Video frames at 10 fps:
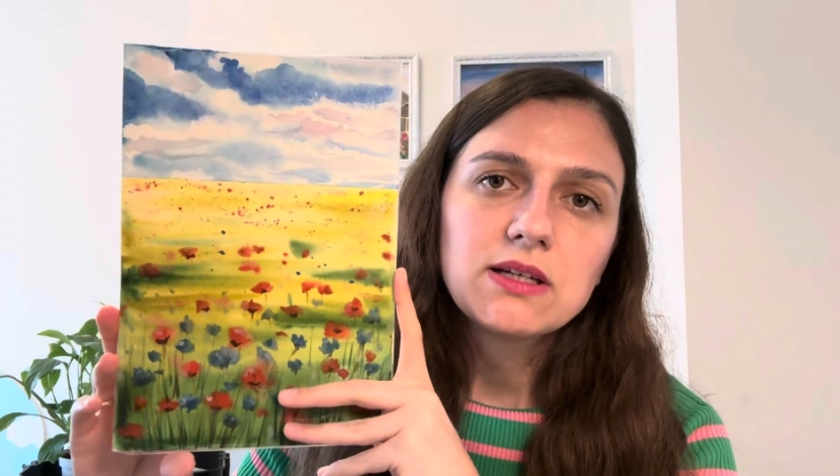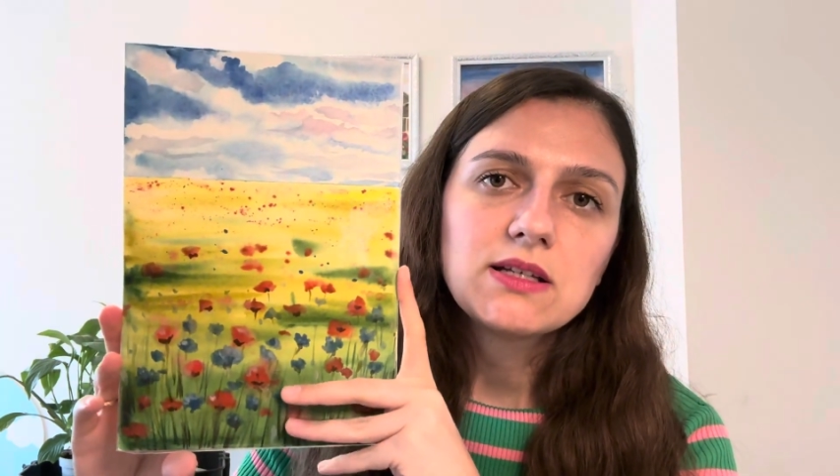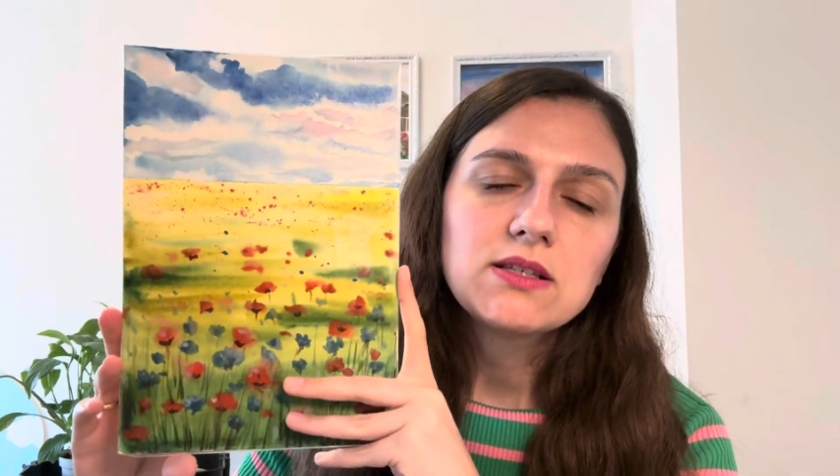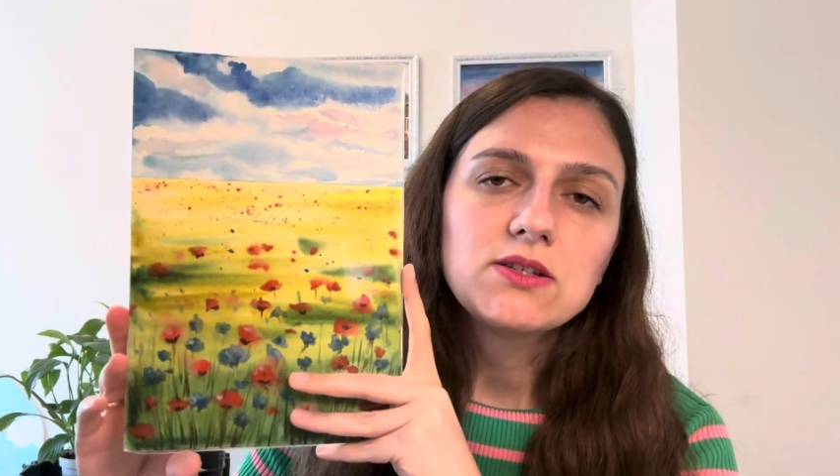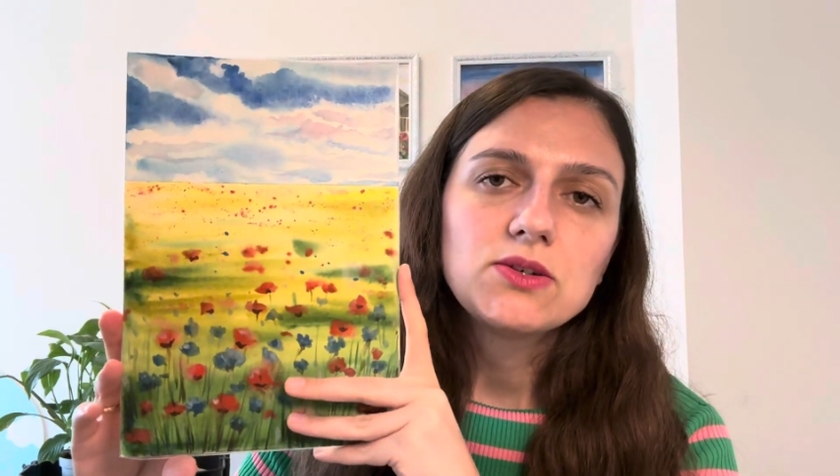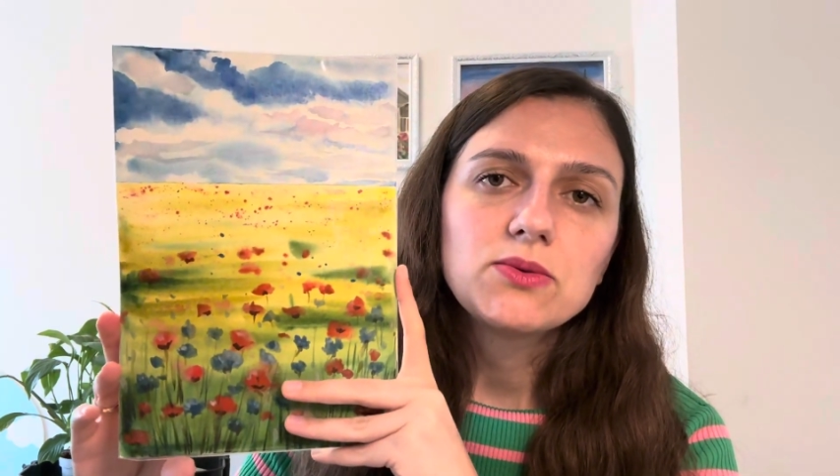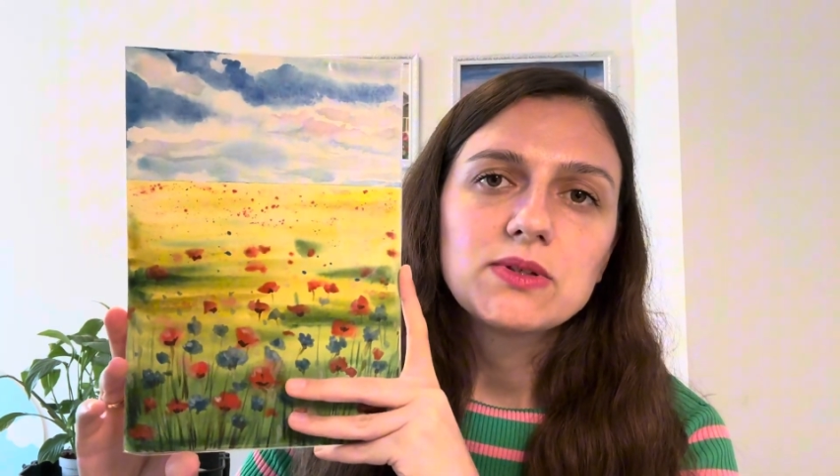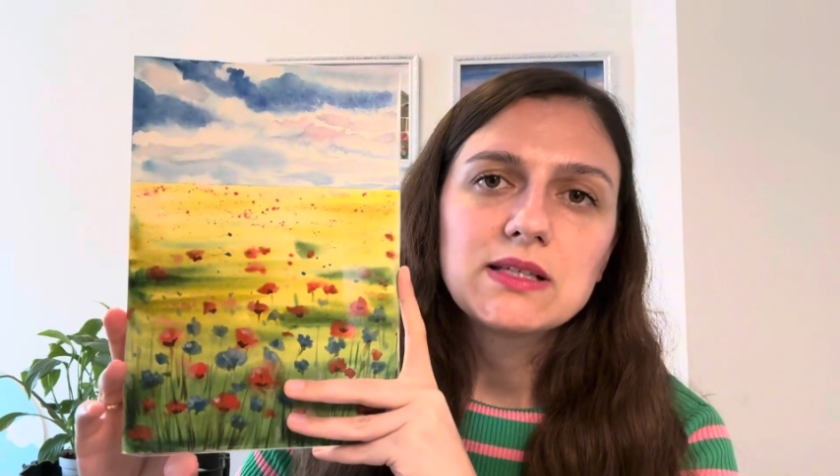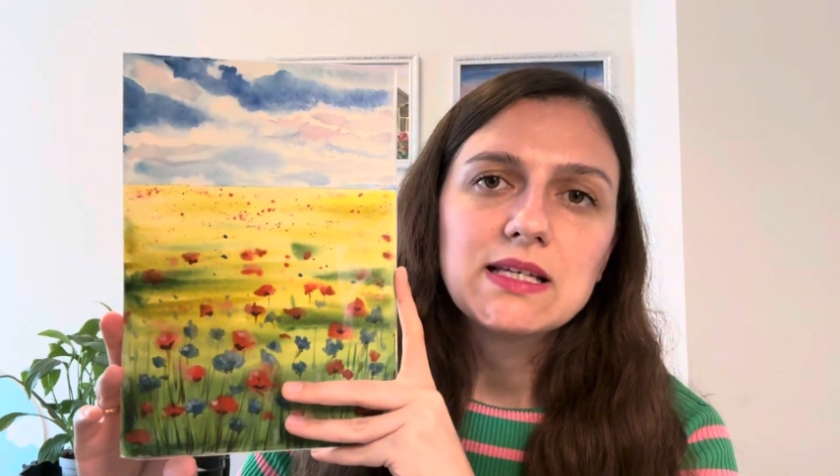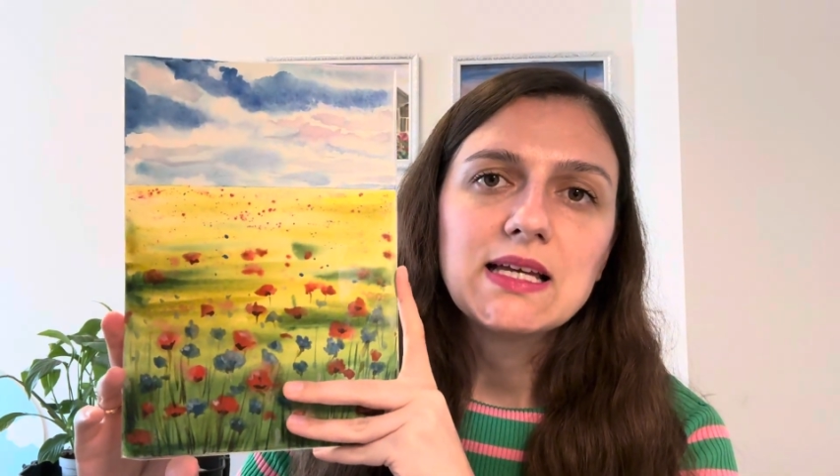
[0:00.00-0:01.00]
and you
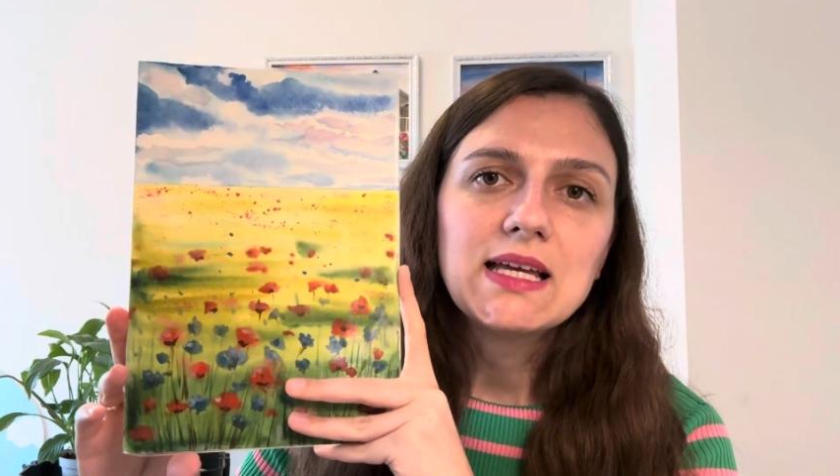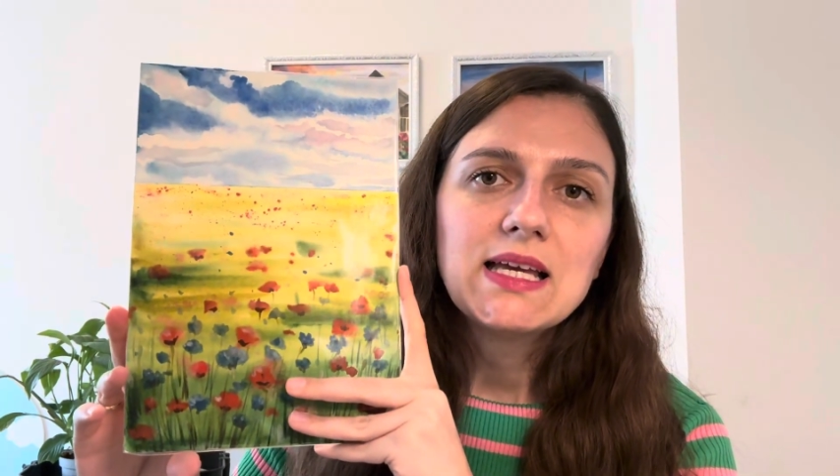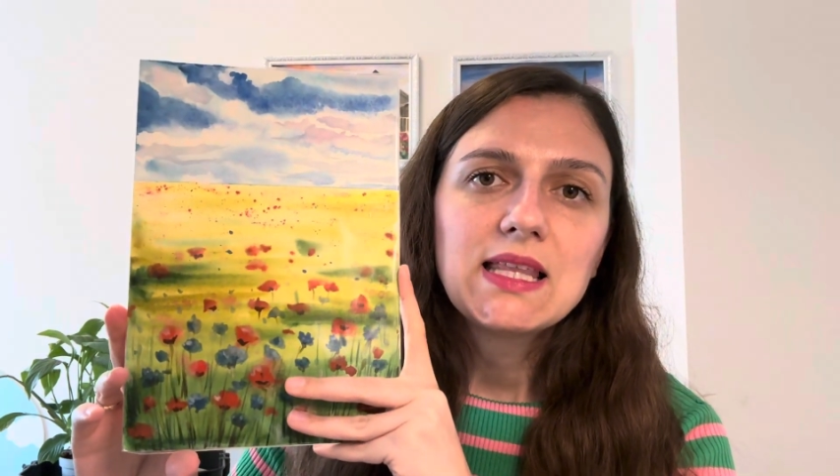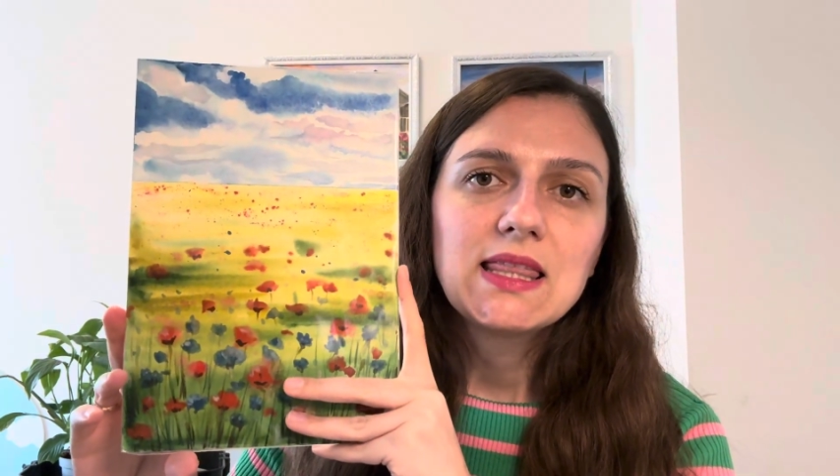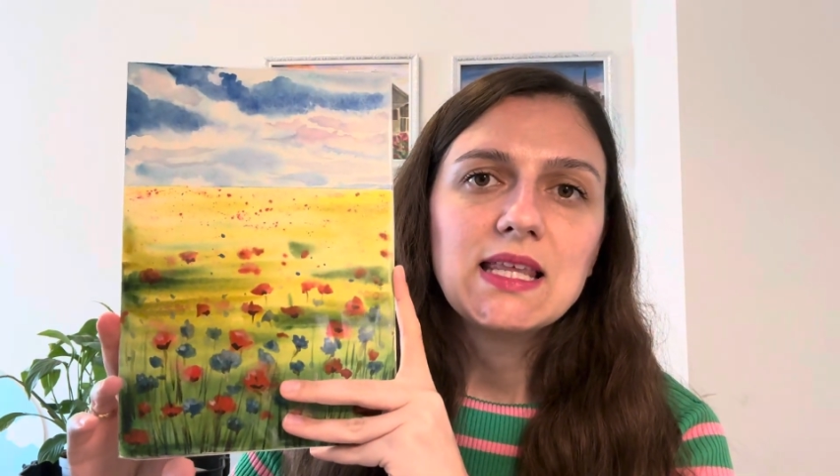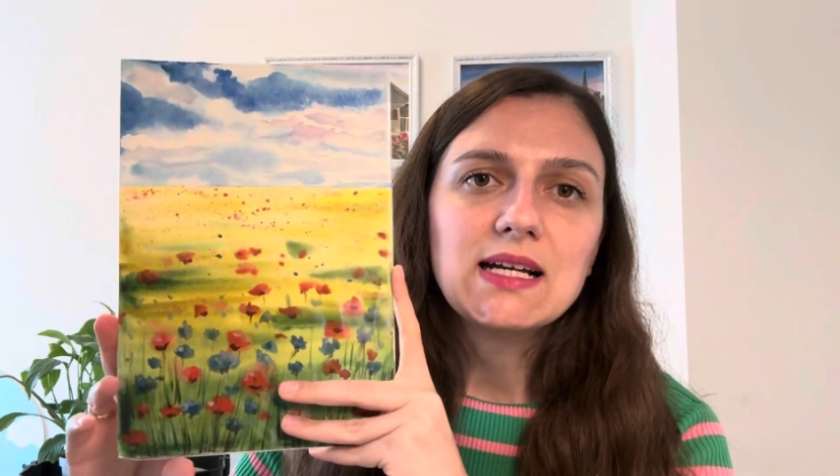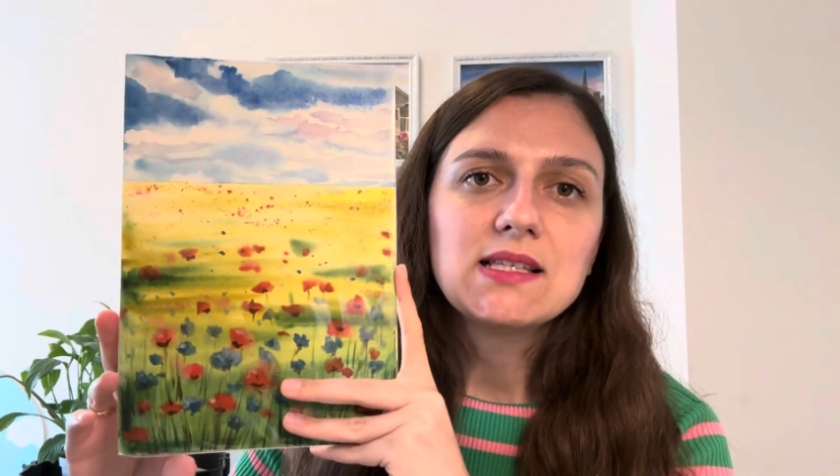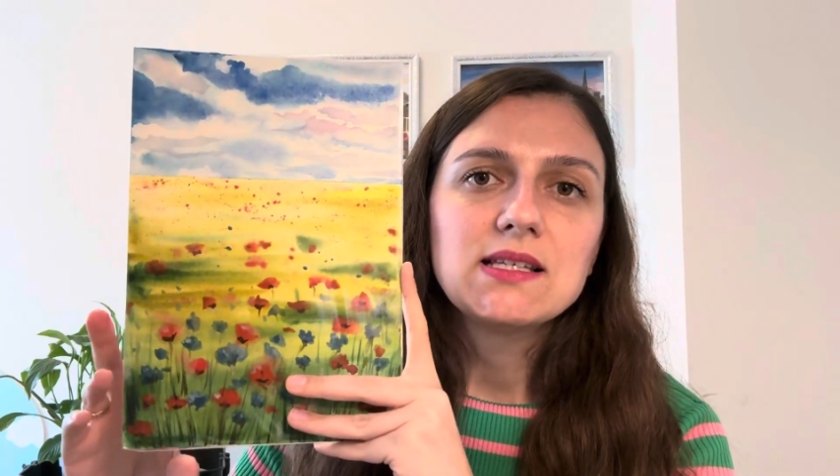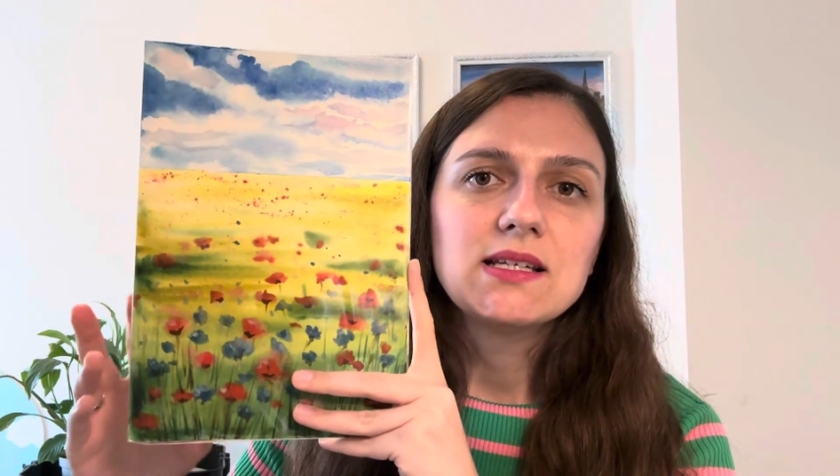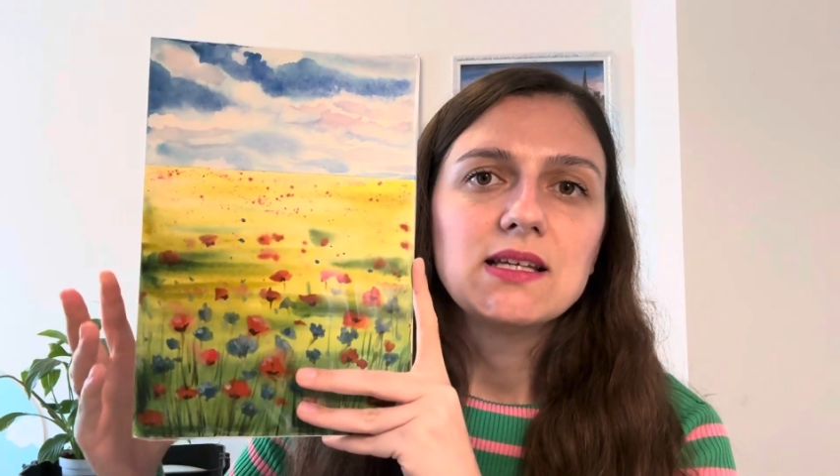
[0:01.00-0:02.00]
will see
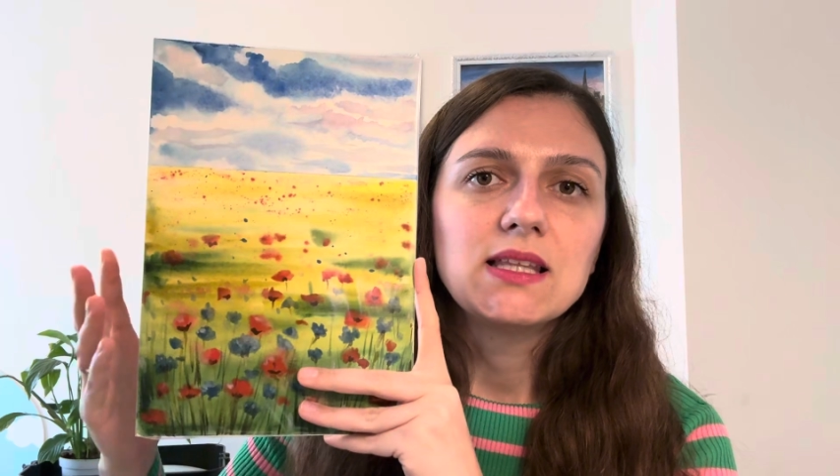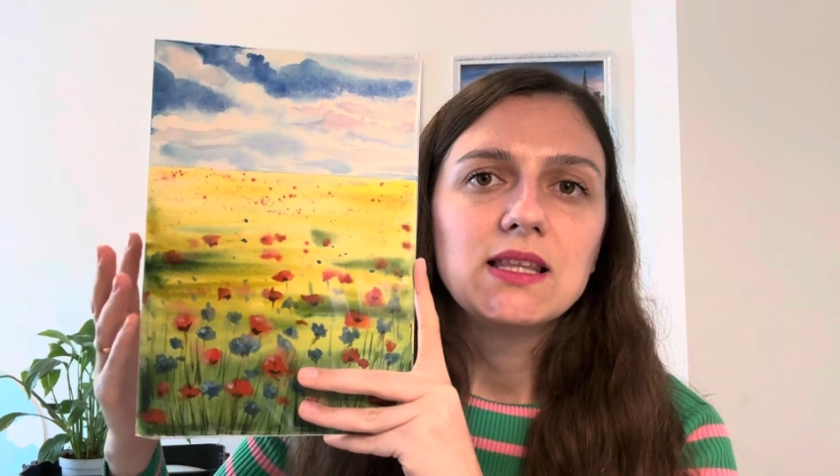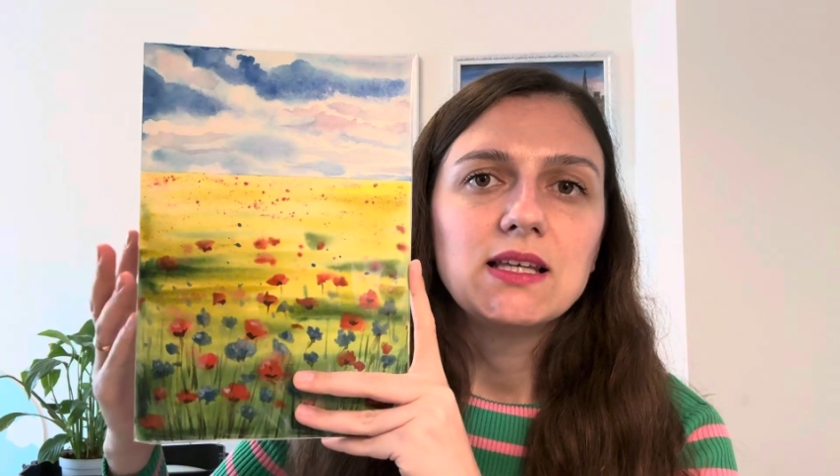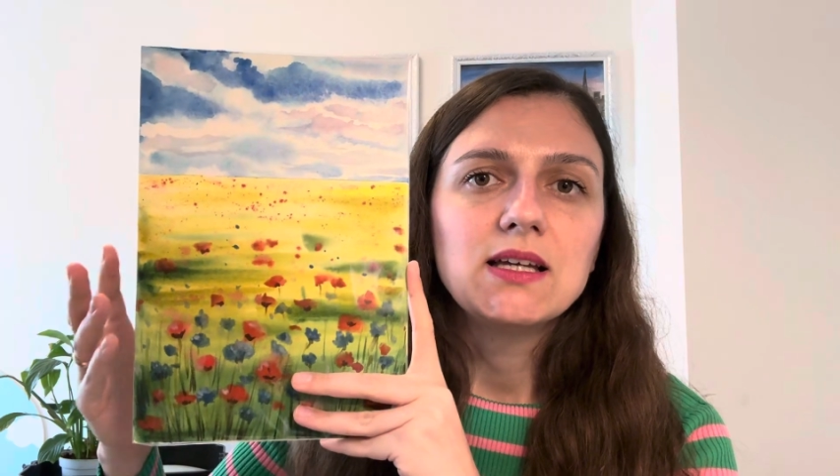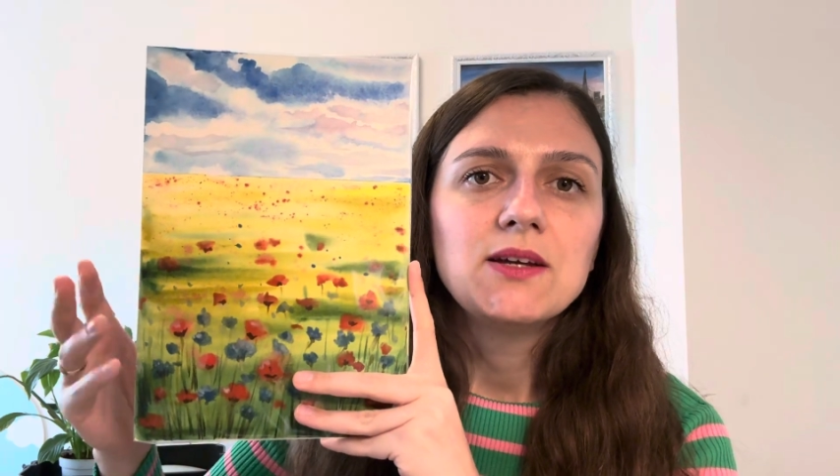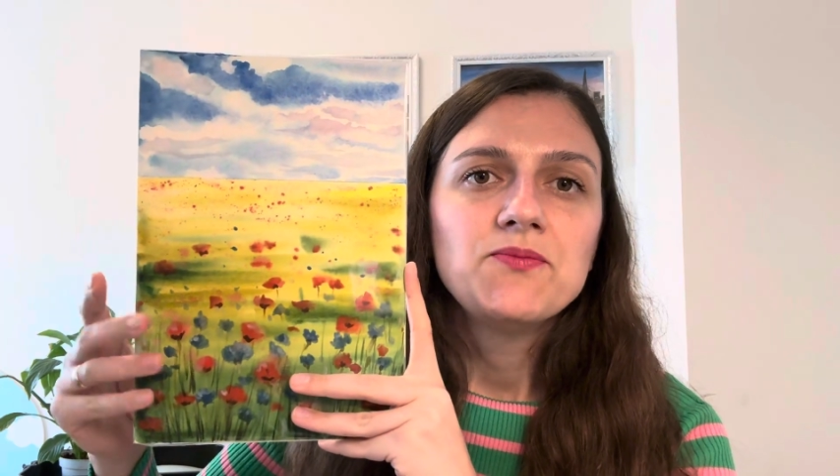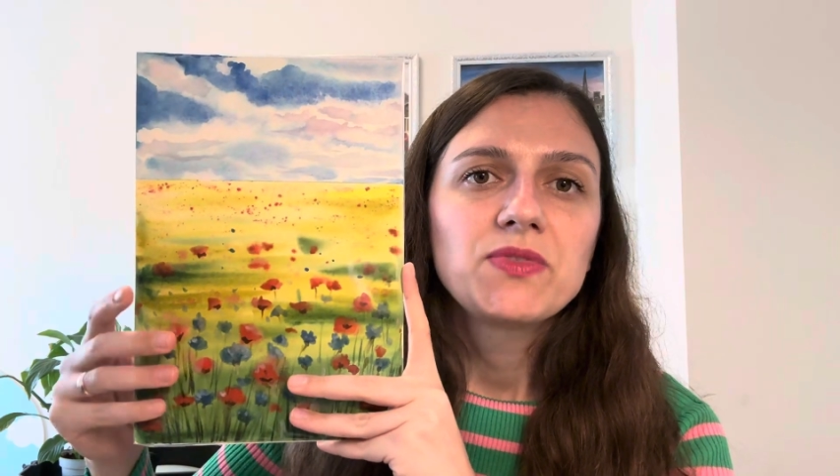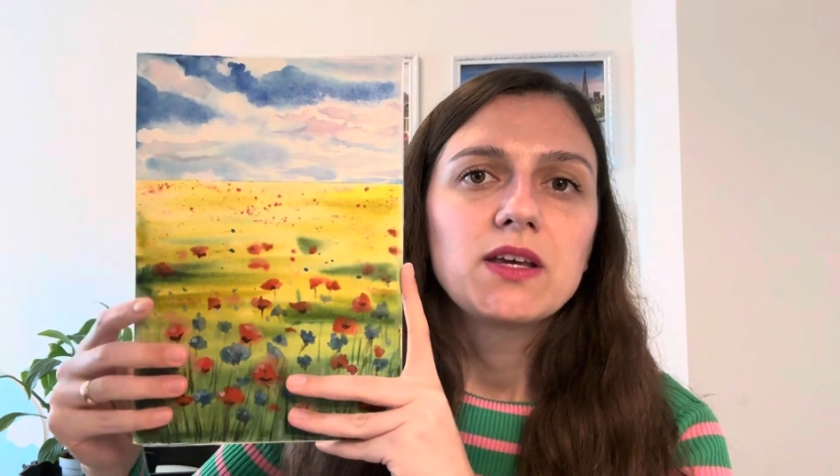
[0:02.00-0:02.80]
that the